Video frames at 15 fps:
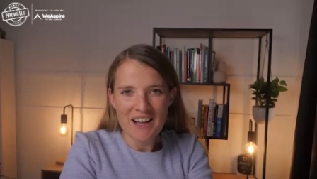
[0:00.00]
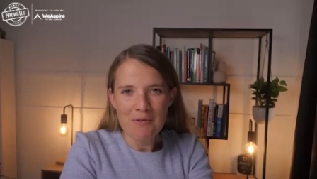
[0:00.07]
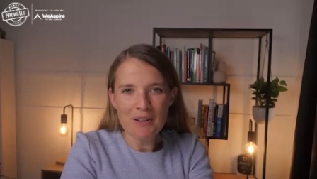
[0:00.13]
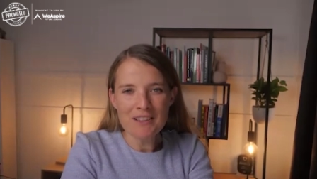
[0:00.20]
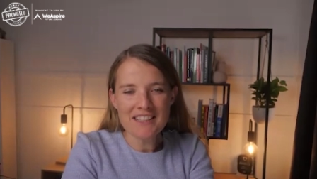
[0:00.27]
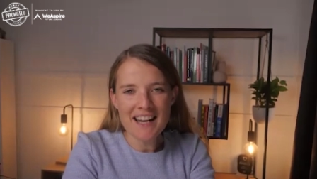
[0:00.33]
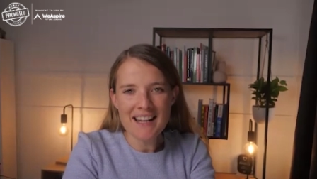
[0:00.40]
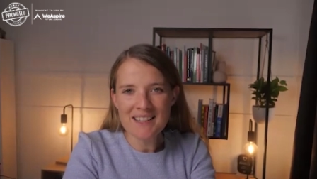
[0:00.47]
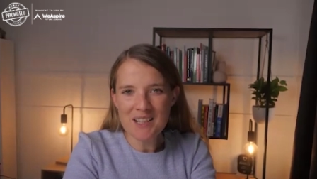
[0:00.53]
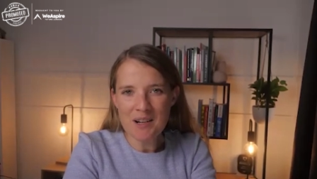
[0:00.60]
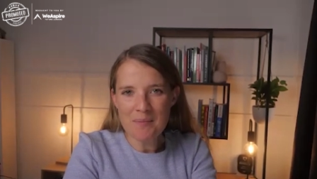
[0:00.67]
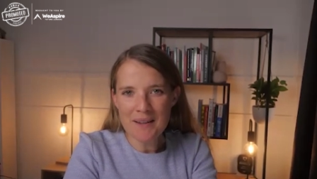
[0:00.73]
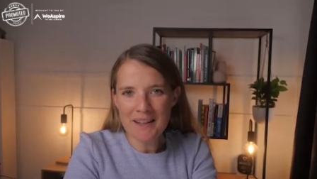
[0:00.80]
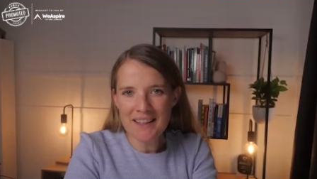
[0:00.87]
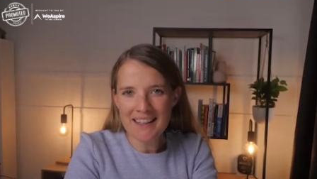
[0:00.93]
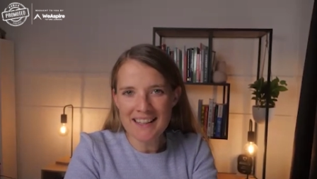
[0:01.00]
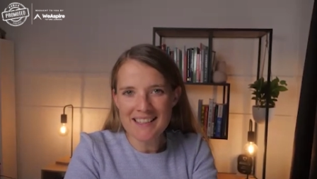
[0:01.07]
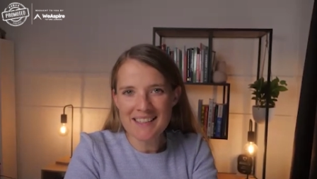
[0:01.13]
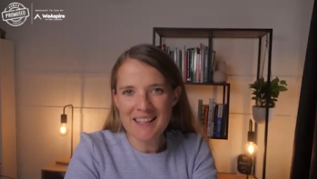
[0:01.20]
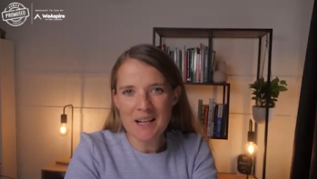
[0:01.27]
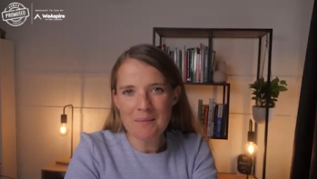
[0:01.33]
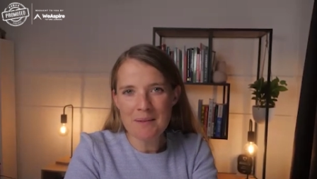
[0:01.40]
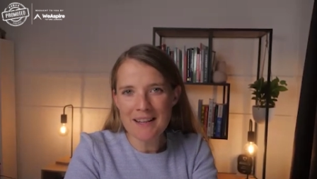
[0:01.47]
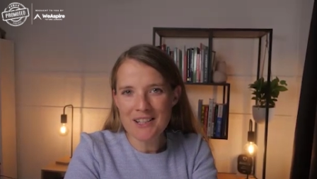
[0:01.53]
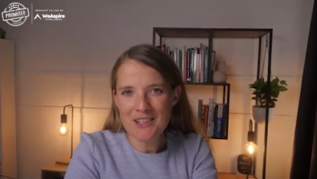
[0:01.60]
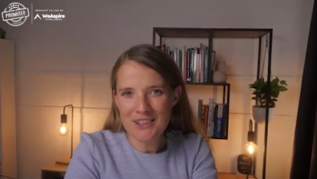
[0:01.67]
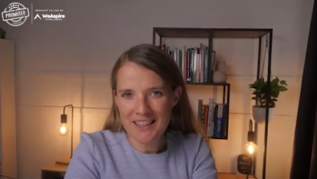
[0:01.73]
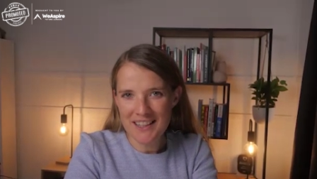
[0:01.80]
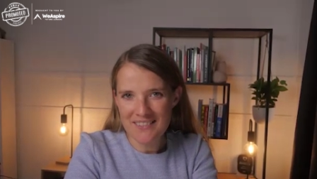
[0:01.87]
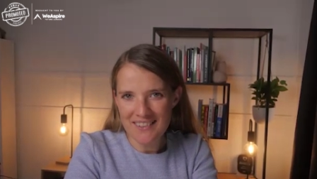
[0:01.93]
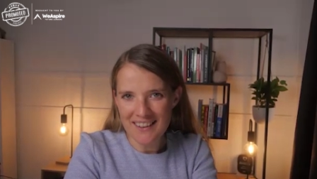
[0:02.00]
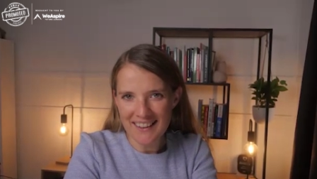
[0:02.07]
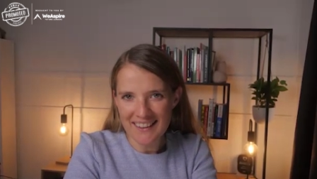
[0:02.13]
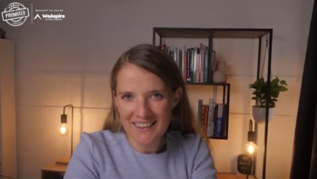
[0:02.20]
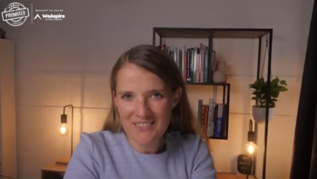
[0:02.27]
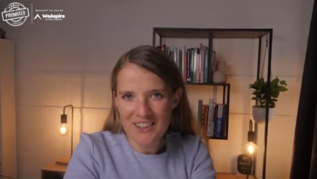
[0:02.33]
Well, today's topic is going to be a tricky one.